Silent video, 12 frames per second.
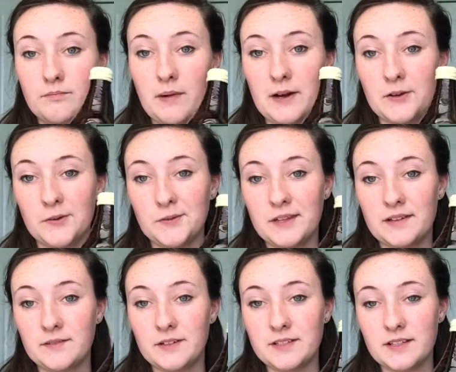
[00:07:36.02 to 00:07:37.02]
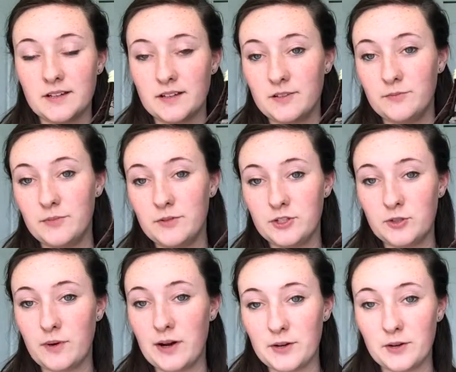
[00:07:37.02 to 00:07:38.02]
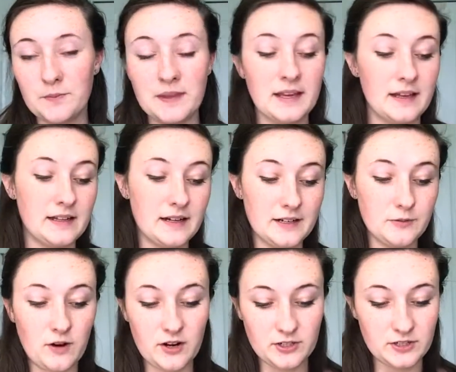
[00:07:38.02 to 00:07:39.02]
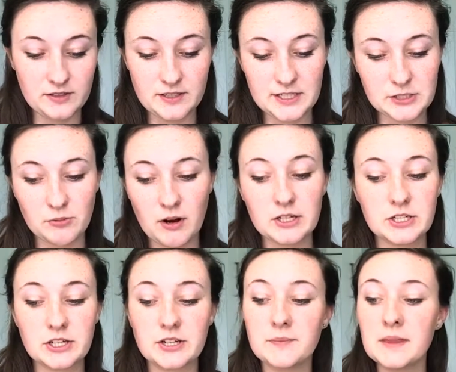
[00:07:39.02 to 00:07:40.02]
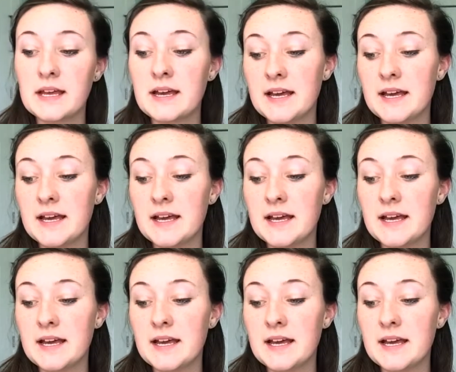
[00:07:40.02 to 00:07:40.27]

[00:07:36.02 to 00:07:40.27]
bottle that was a kombucha bottle, and I washed it in the dishwasher,